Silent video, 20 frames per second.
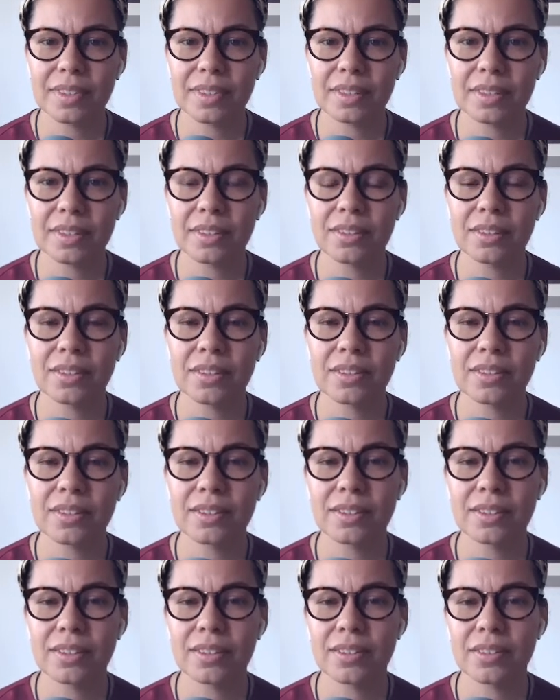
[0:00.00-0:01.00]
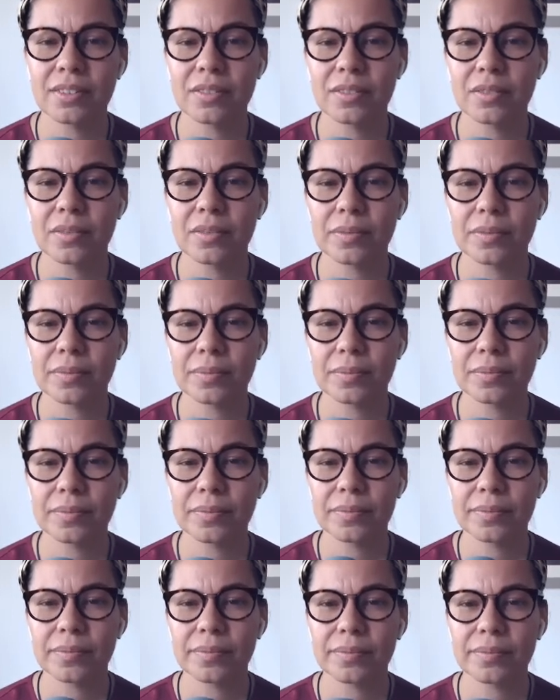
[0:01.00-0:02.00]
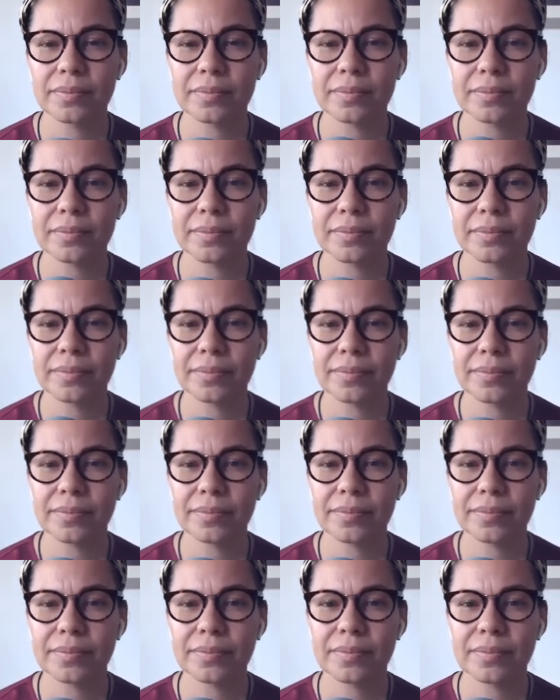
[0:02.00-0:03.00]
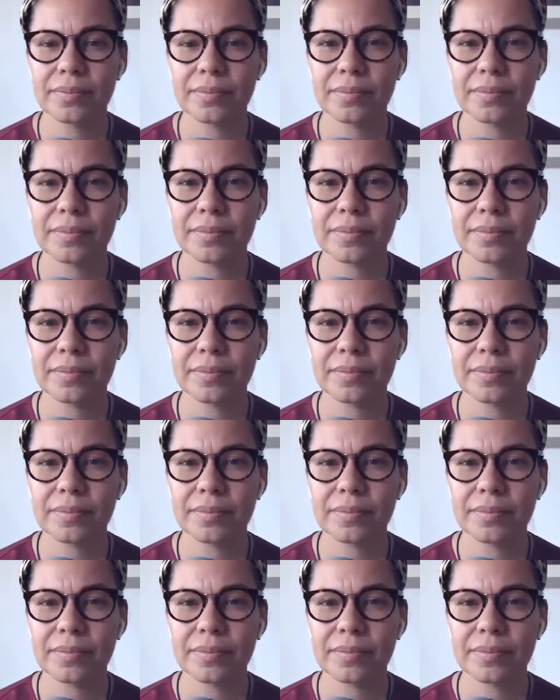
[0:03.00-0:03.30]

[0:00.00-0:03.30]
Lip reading: No words are spoken by the person on screen.